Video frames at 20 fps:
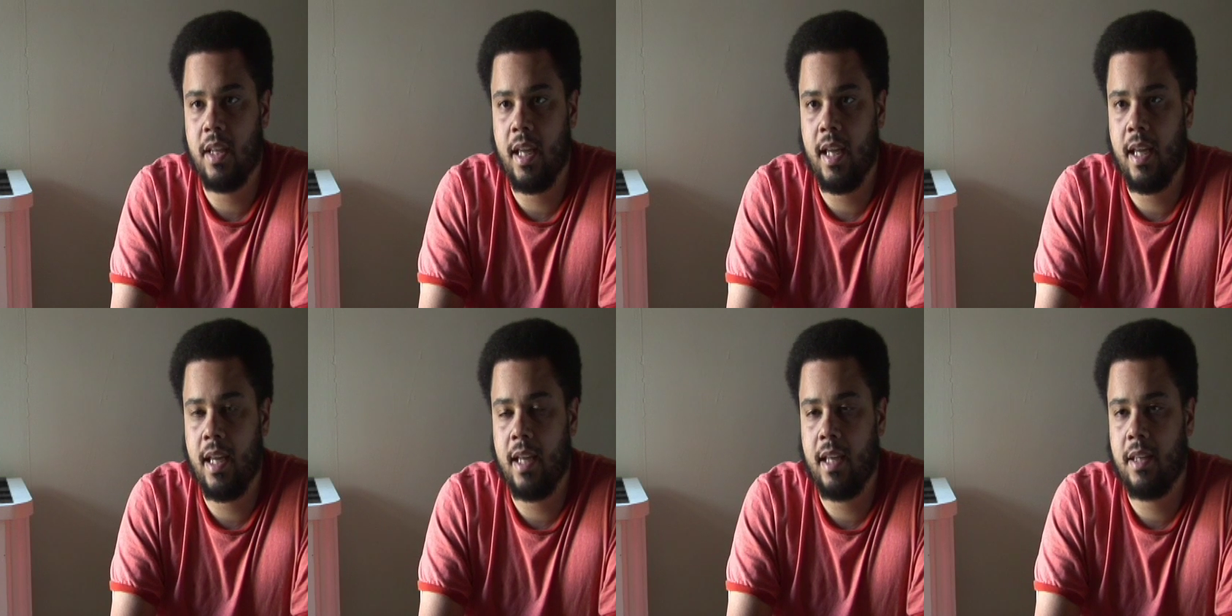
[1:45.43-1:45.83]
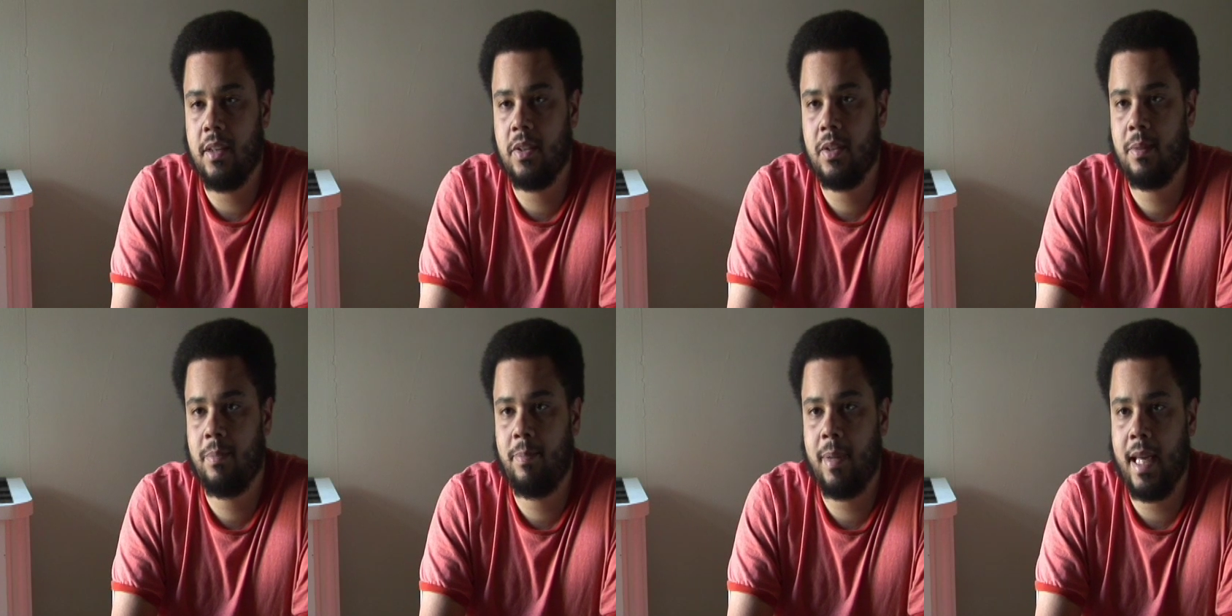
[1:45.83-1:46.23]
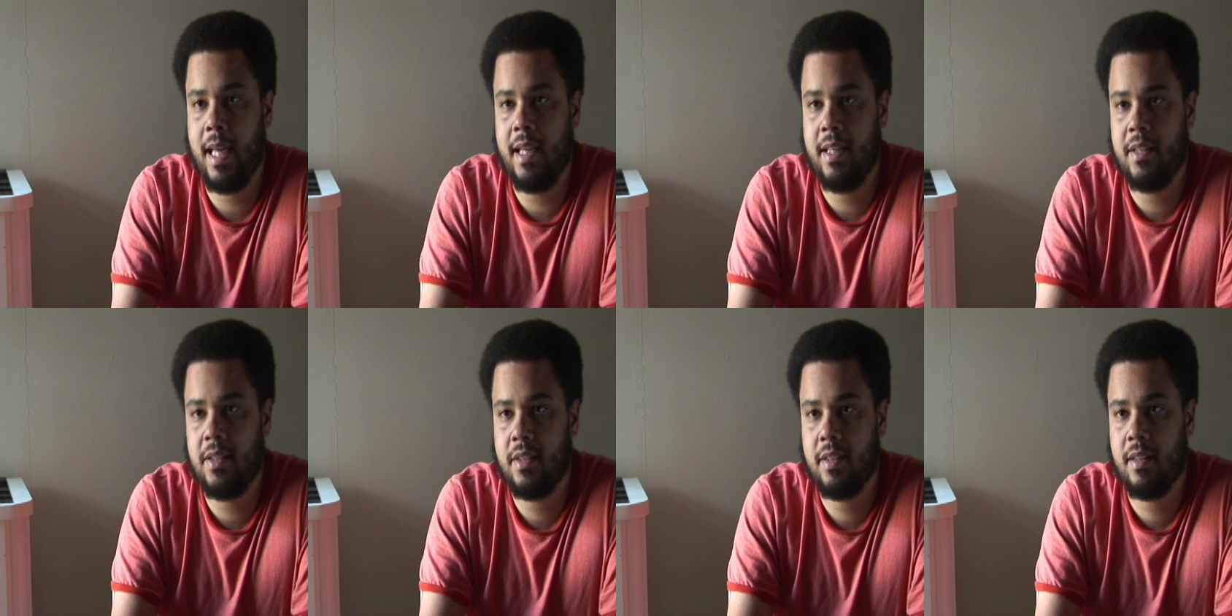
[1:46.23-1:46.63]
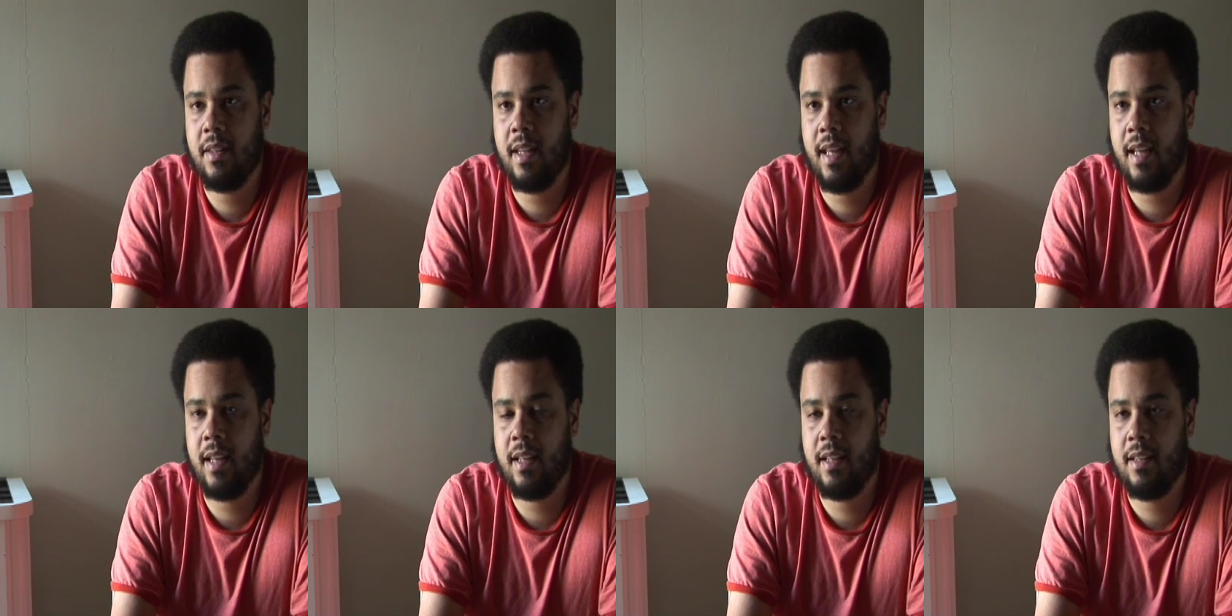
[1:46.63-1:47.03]
a space
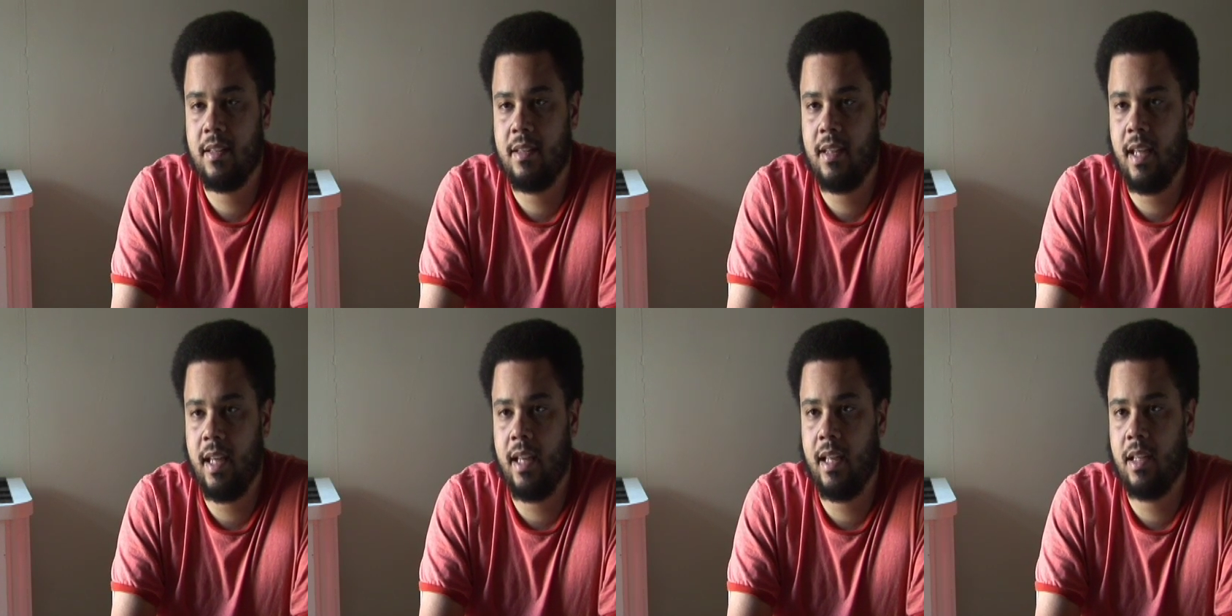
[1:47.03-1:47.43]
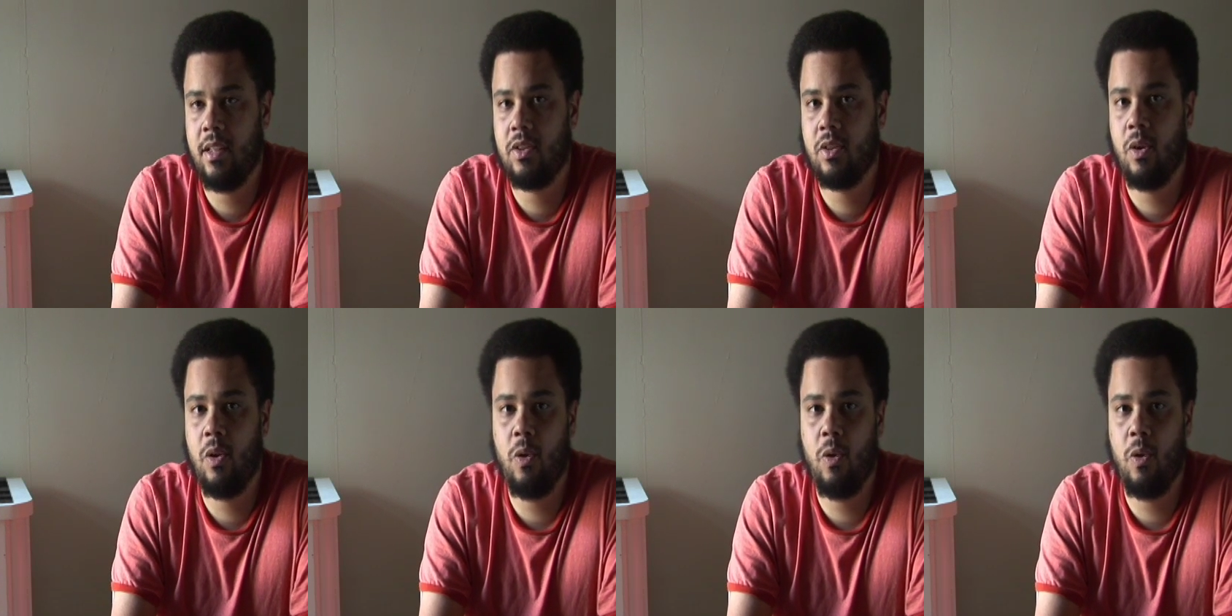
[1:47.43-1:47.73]
that contains